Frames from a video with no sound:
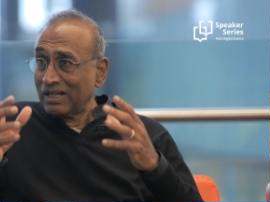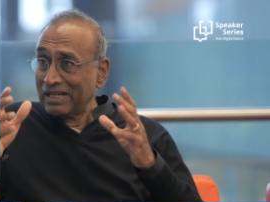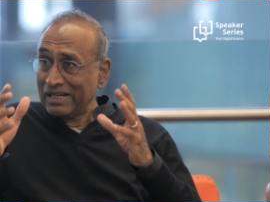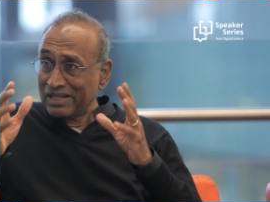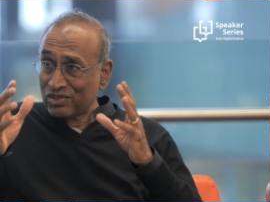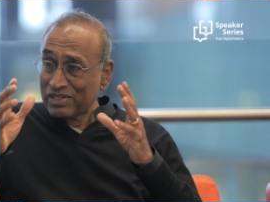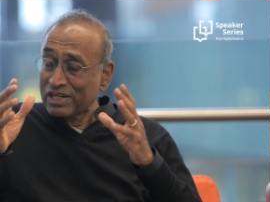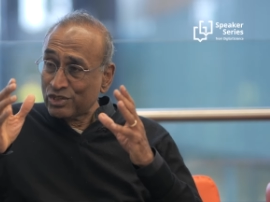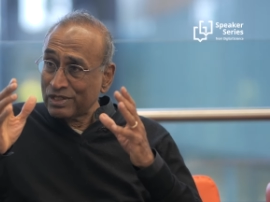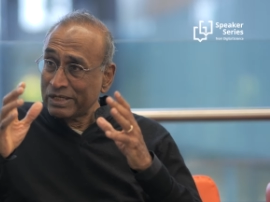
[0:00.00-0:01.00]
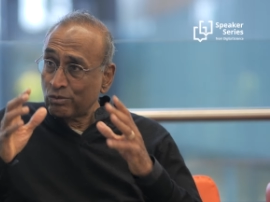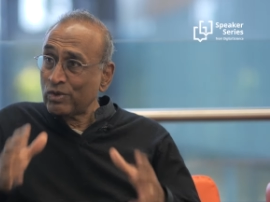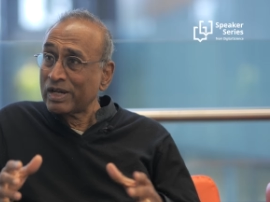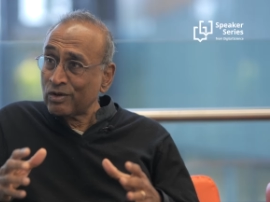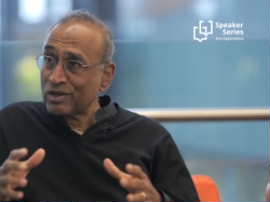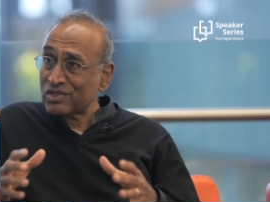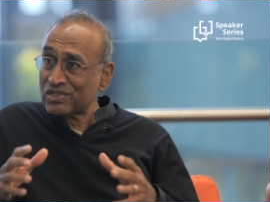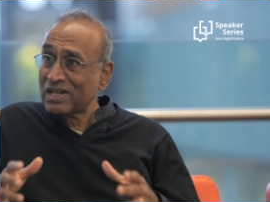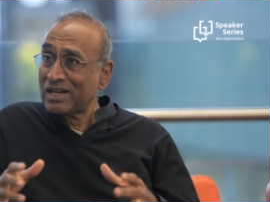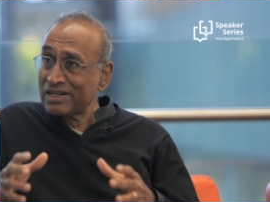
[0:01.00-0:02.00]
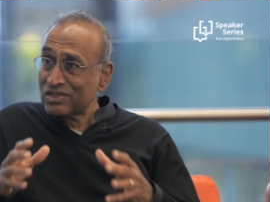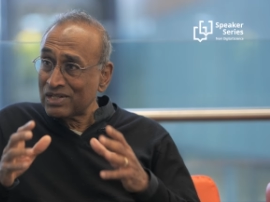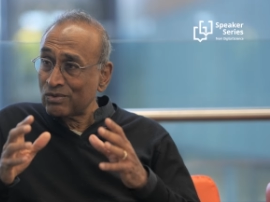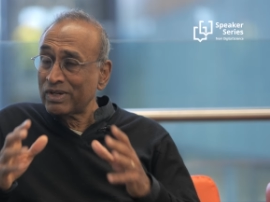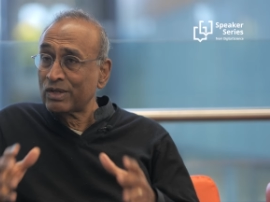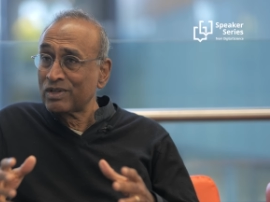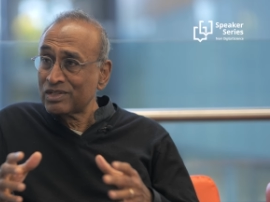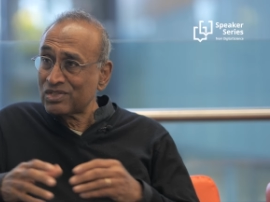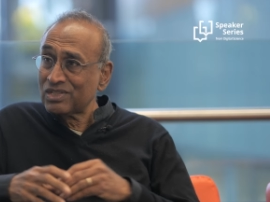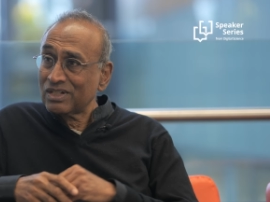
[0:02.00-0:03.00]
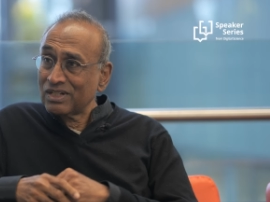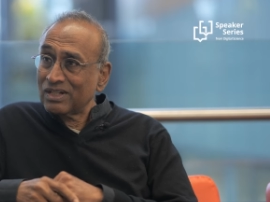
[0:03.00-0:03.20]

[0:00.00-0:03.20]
uh, essentially rigorous science and rigorous